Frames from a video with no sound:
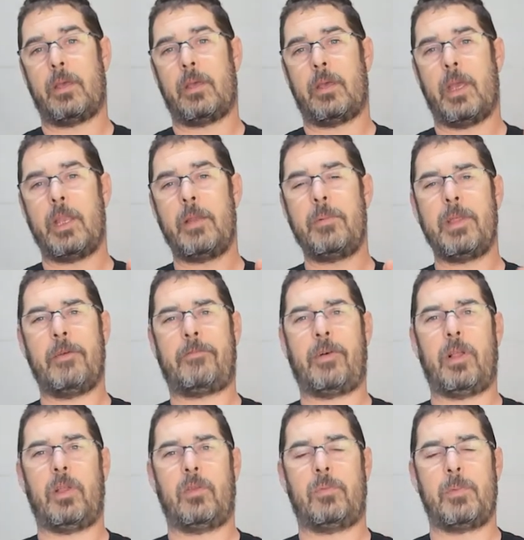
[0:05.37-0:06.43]
anybody that
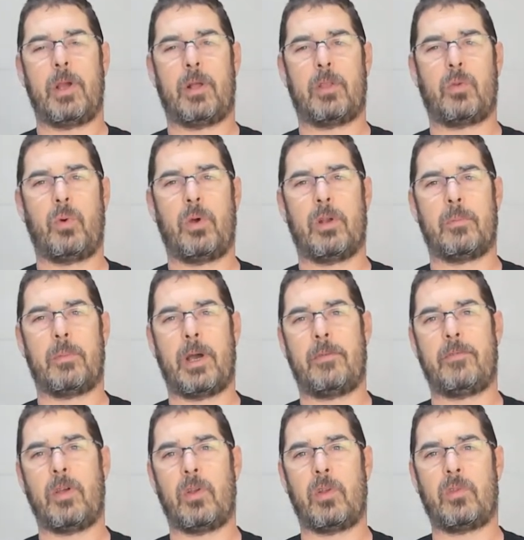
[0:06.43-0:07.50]
follows me on Twitter might
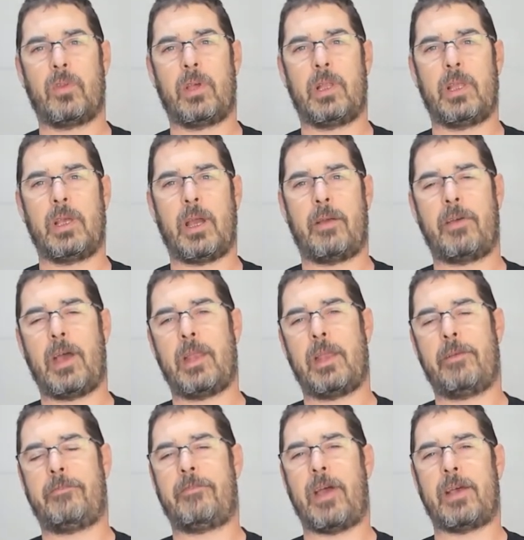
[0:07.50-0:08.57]
have noticed lately I've had a
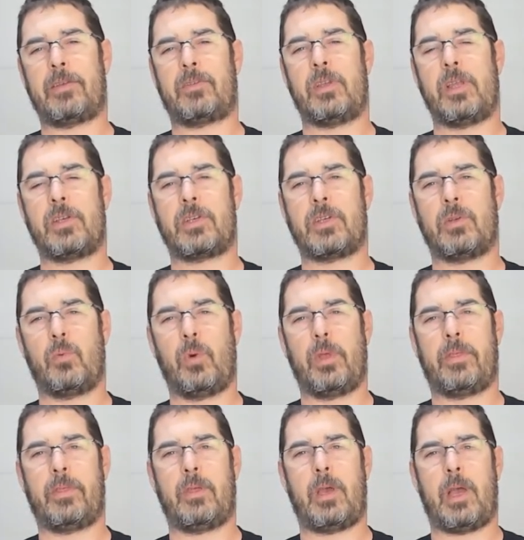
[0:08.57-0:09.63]
fascination
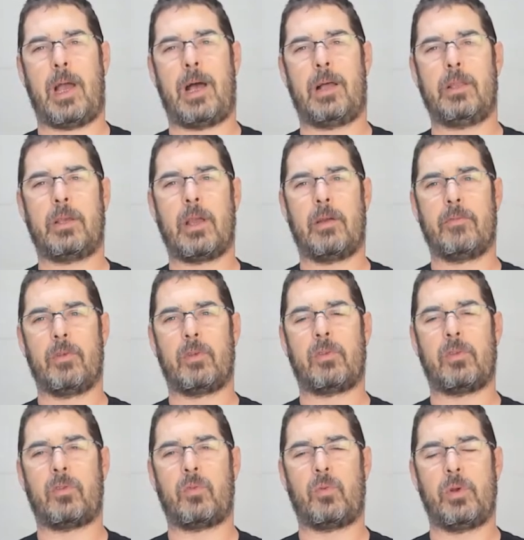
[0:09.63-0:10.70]
with outlet covers
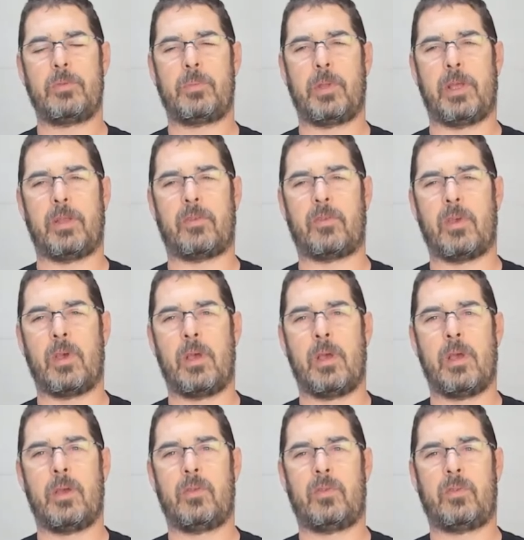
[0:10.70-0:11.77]
and switch plates.
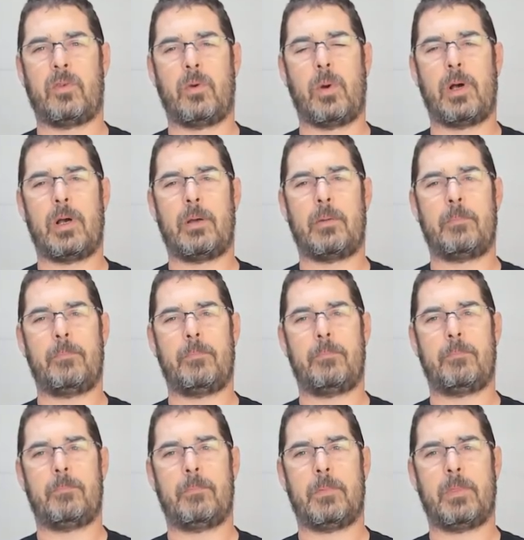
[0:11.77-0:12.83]
So
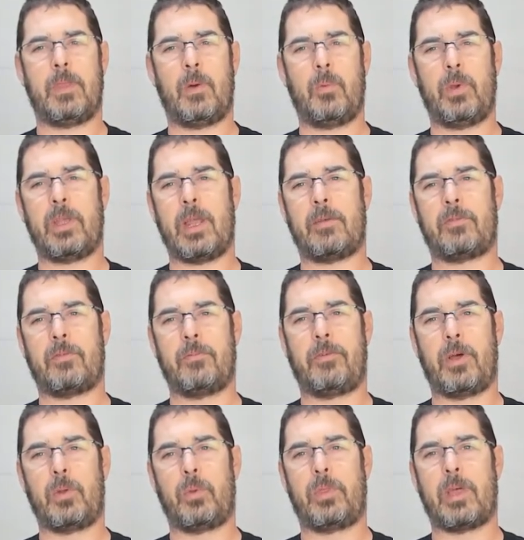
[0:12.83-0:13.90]
thought we could have some
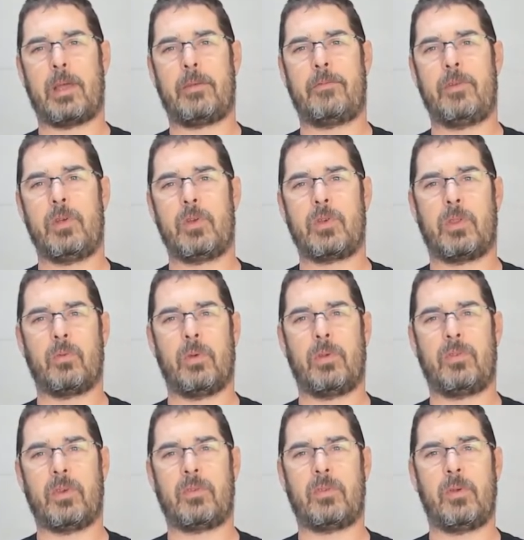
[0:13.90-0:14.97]
fun with that in Fusion
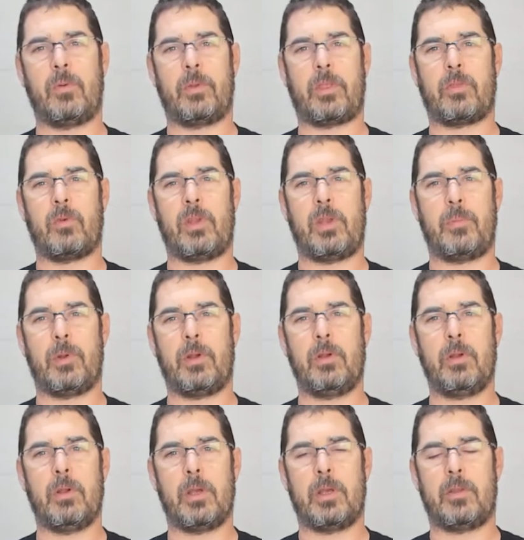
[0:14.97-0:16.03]
360 with the 3D
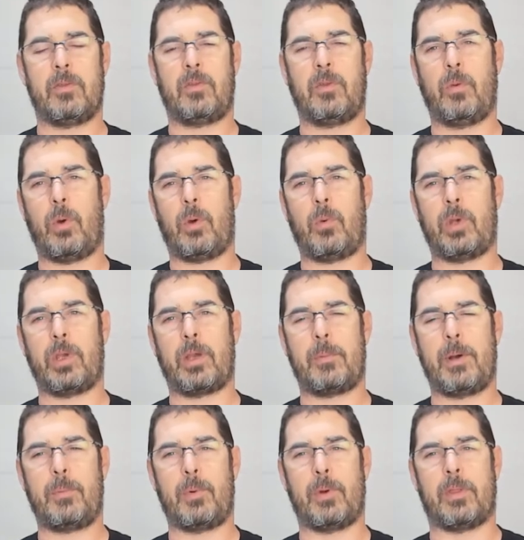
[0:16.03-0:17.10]
printer and see what we can come
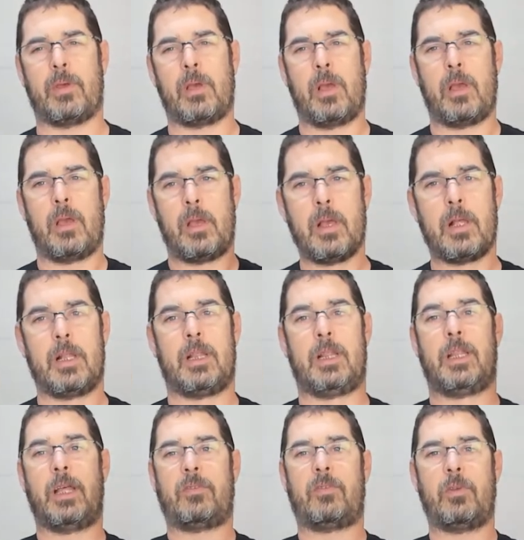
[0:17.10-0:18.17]
up with.
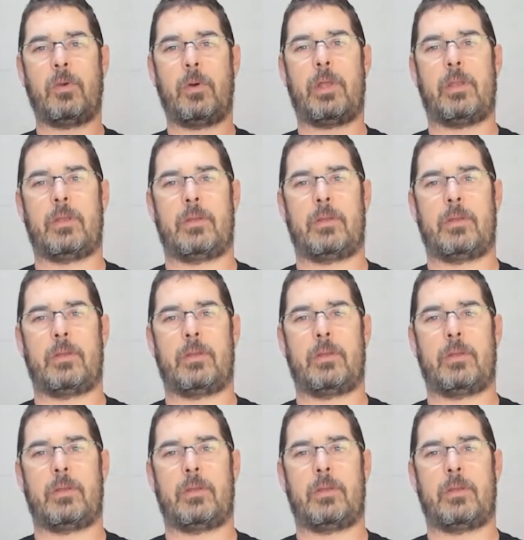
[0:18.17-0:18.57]
Let's do it.